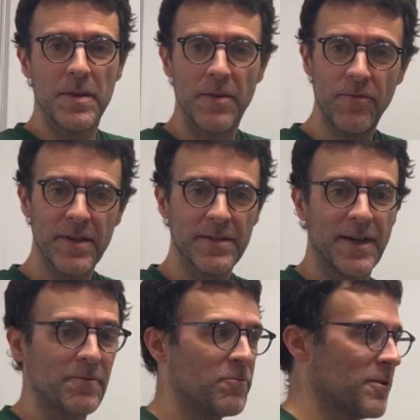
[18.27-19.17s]
The first
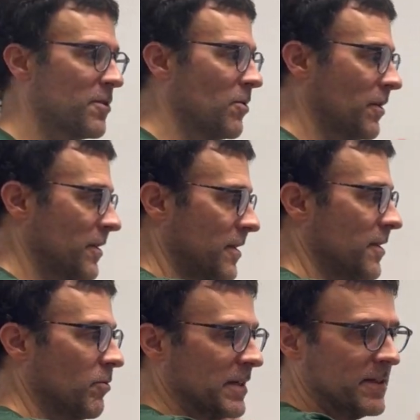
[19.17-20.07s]
time we recorded
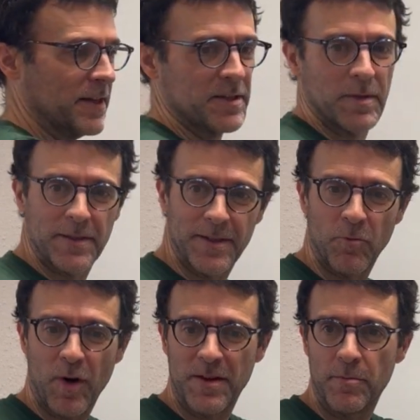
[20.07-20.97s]
it was nice, but the
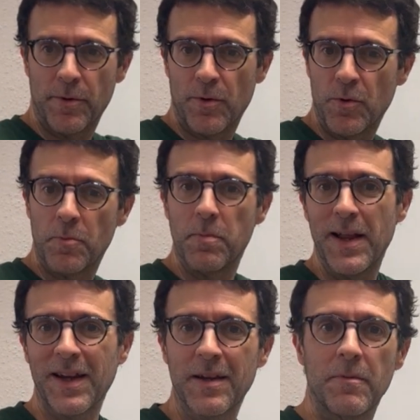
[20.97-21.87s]
whiteboard looked
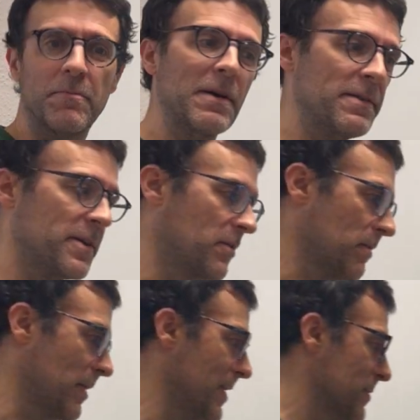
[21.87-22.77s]
black by the end of
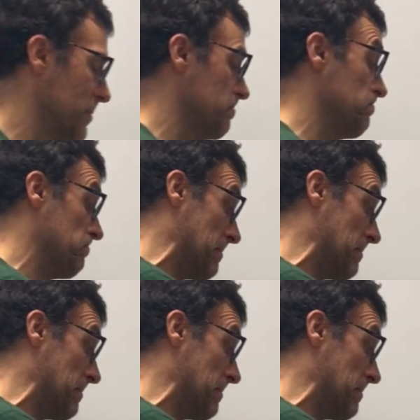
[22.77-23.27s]
the lesson.